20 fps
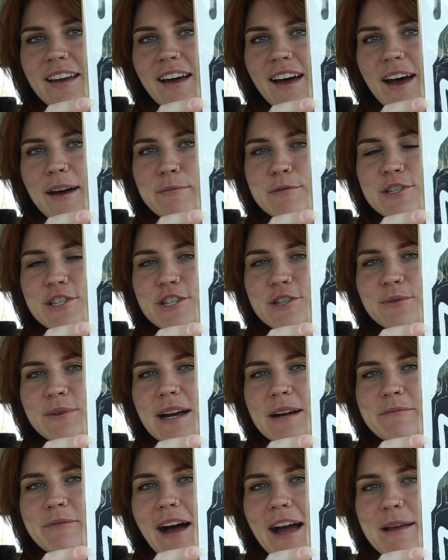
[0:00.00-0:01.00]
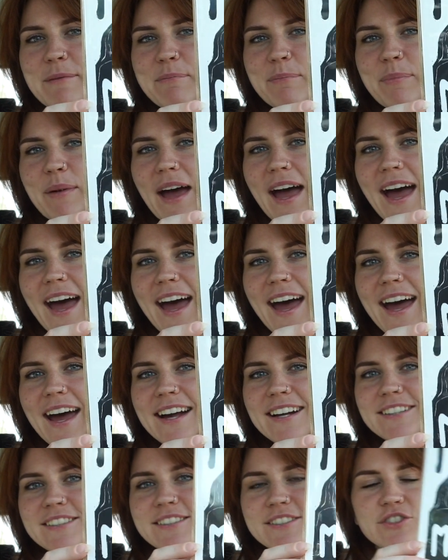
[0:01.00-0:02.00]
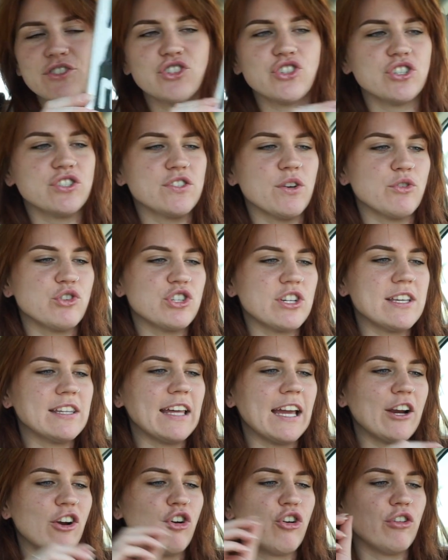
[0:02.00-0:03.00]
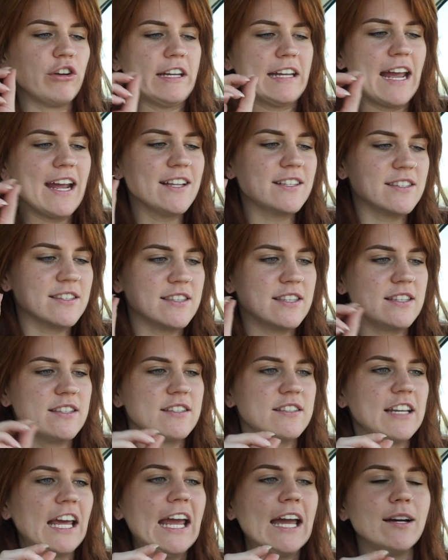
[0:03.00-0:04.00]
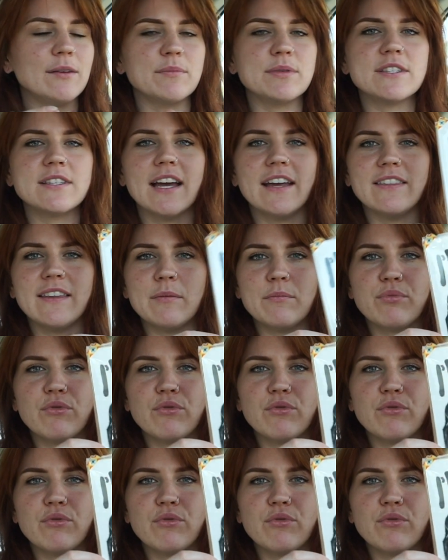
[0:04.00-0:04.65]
I'm doing my best! So she like creates the stamps and then